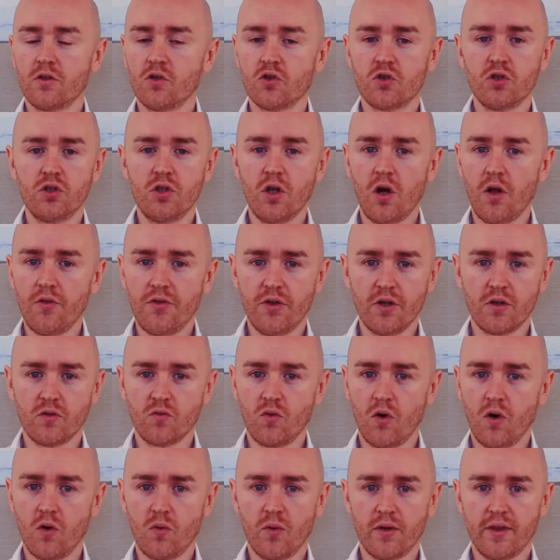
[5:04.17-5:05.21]
There's nothing
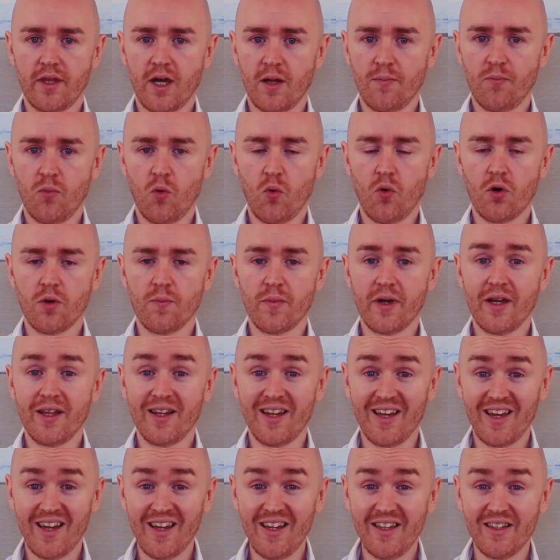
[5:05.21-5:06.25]
wrong with that boredom. It
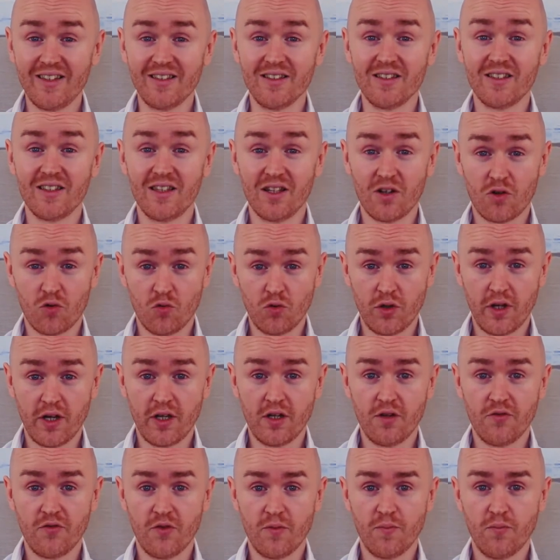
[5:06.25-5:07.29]
is the
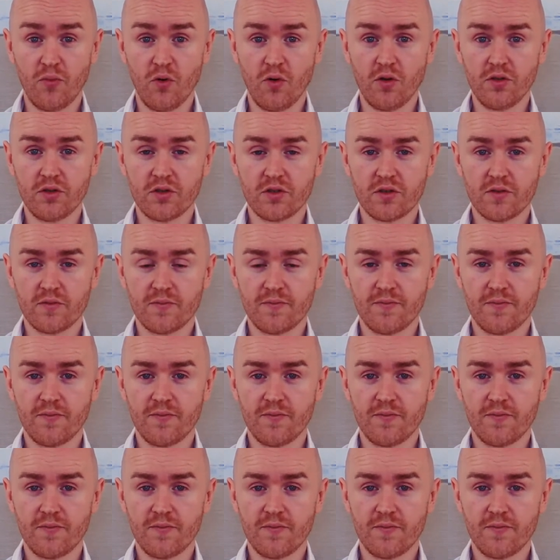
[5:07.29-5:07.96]
creative impulse.